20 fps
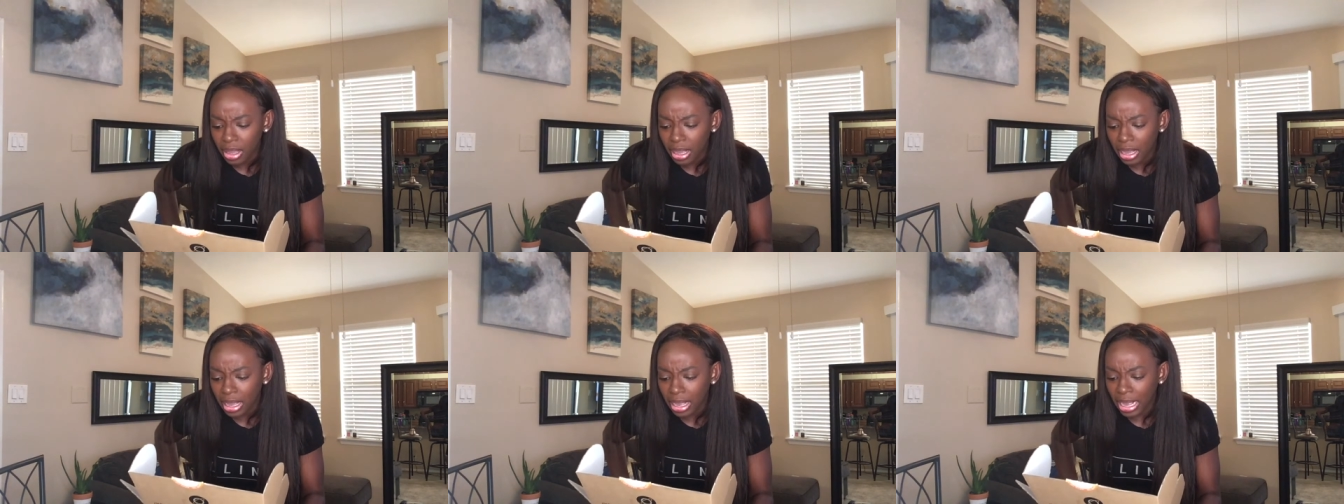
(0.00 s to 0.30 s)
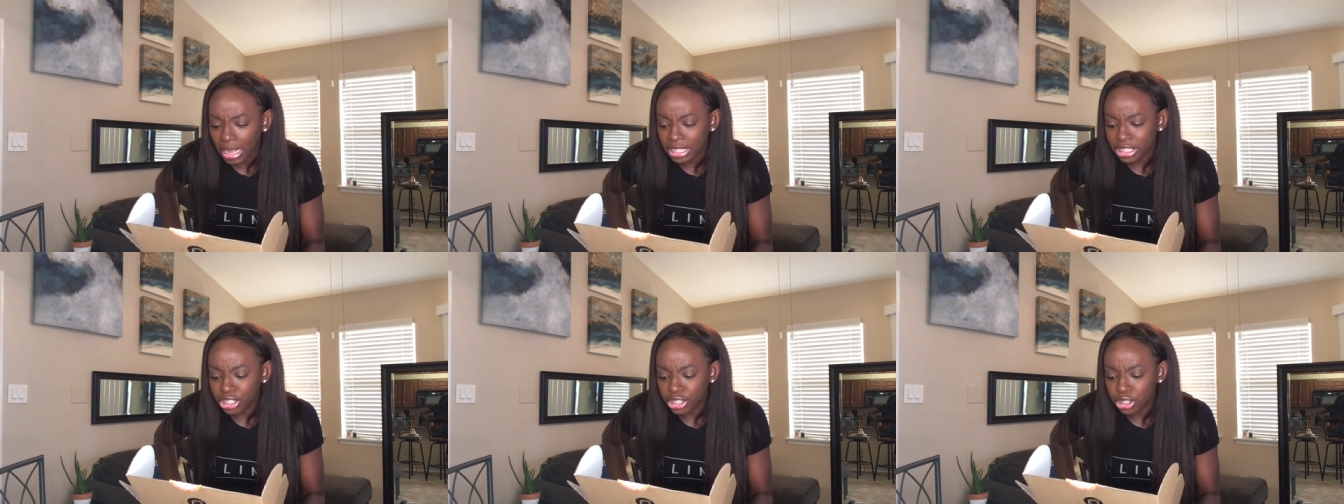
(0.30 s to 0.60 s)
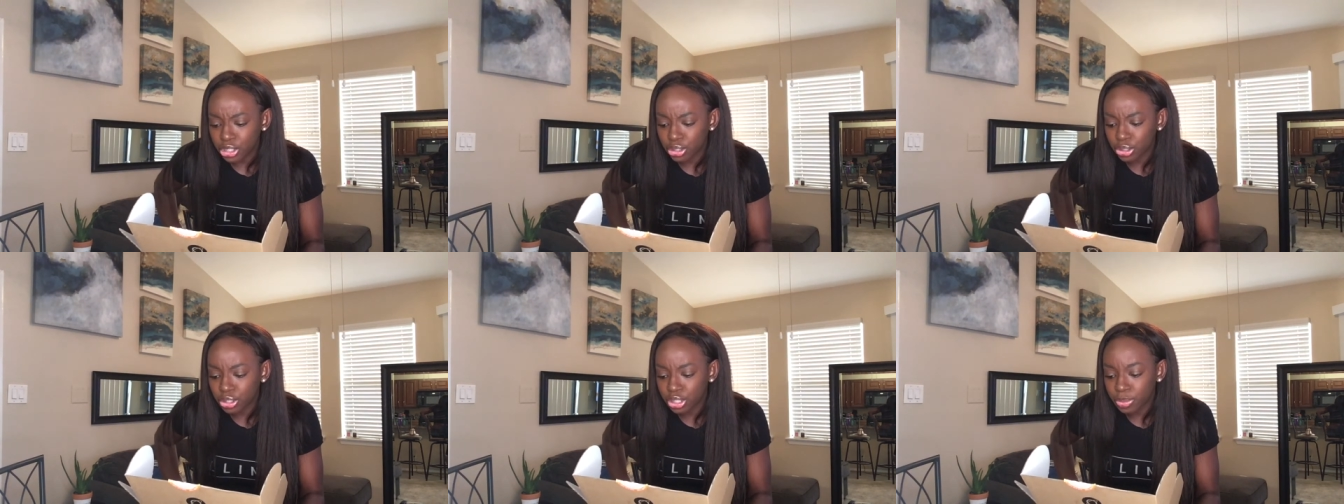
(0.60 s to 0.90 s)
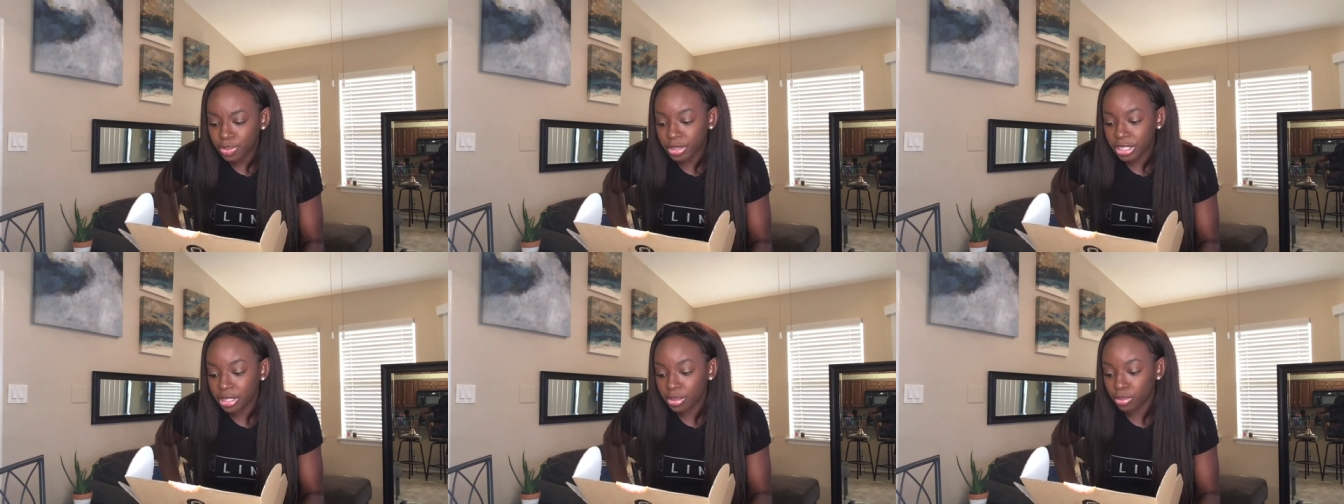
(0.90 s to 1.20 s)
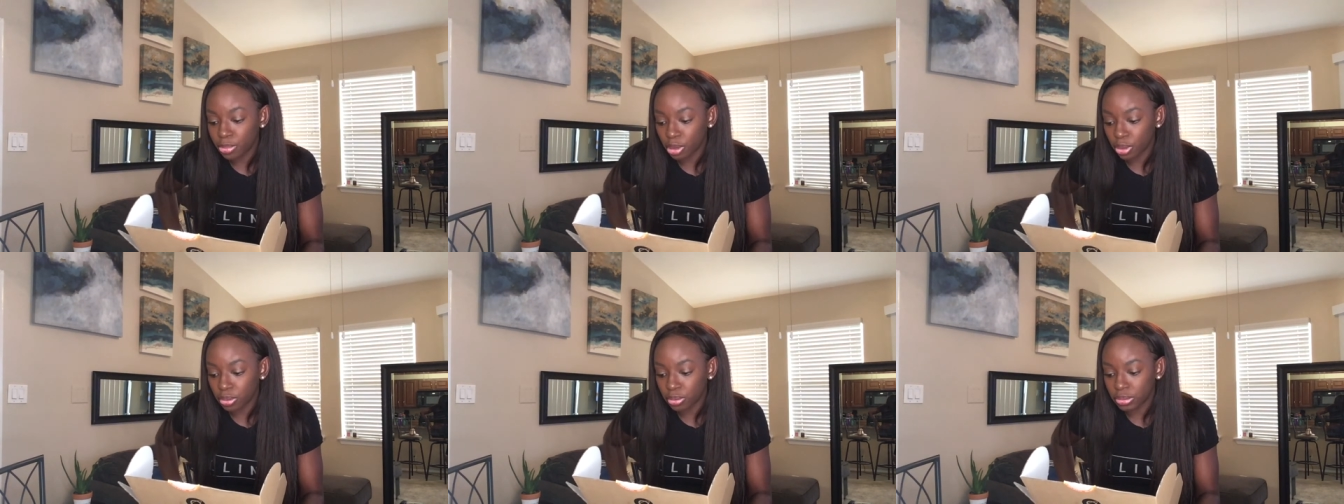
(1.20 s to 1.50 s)
It has 2 speed
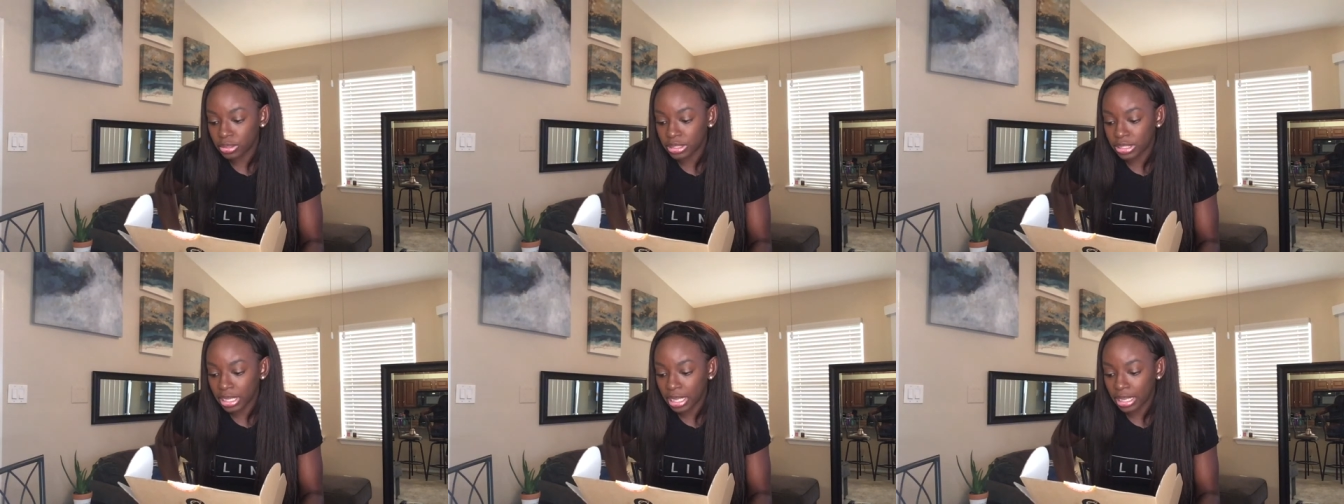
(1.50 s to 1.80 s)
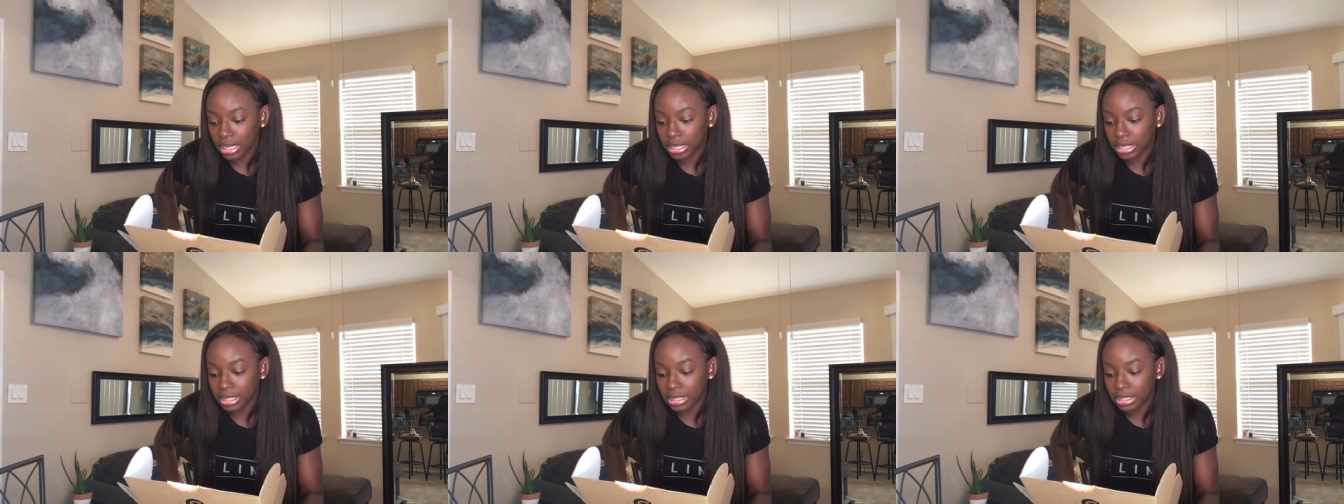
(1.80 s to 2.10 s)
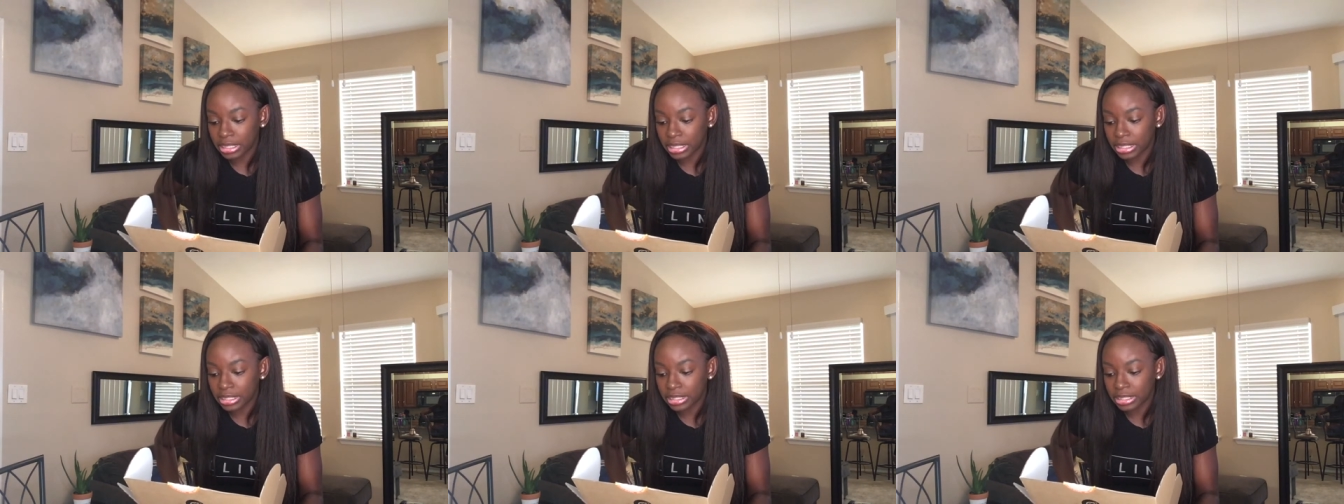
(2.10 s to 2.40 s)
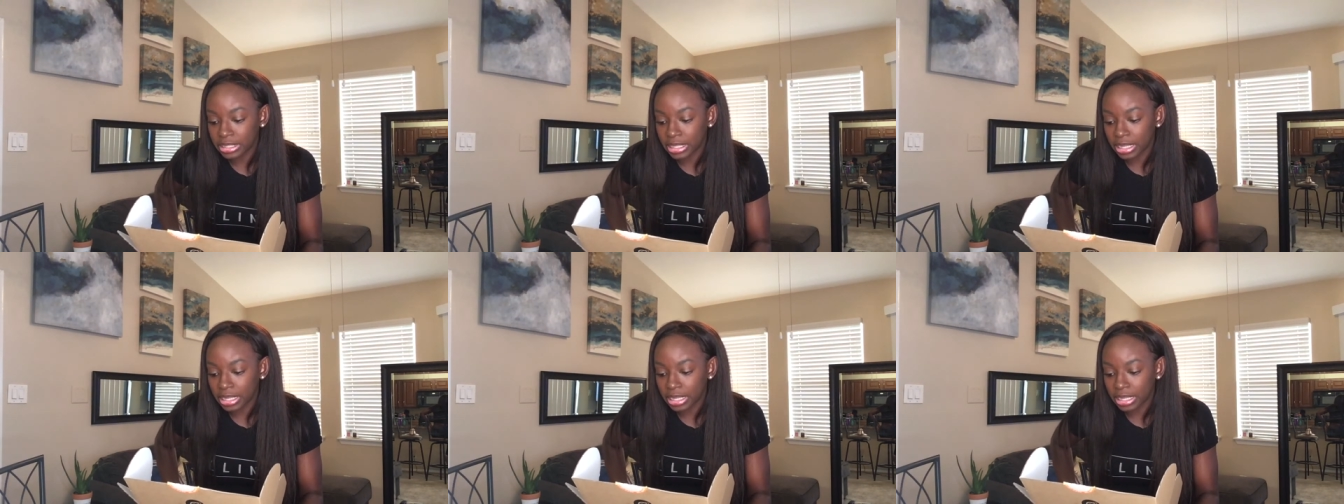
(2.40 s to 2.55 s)
modes and clean